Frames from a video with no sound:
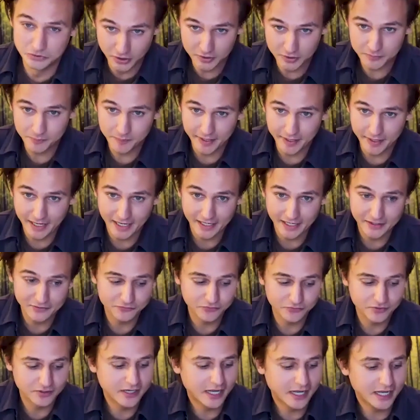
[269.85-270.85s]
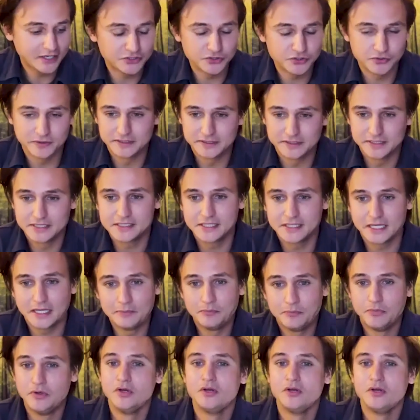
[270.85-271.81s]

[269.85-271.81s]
look bad for not doing the same.